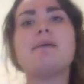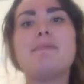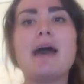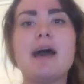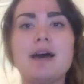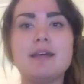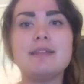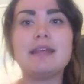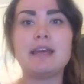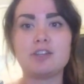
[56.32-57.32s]

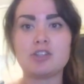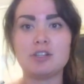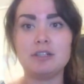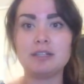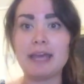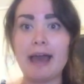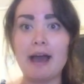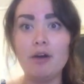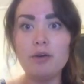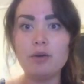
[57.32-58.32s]
about the actual
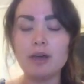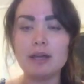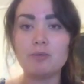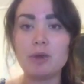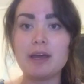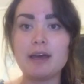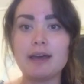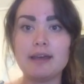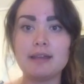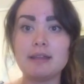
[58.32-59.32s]
cow and
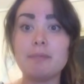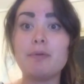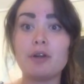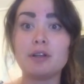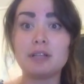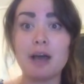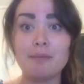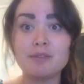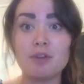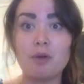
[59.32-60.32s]
where that product
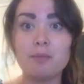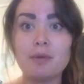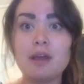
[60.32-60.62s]
comes from.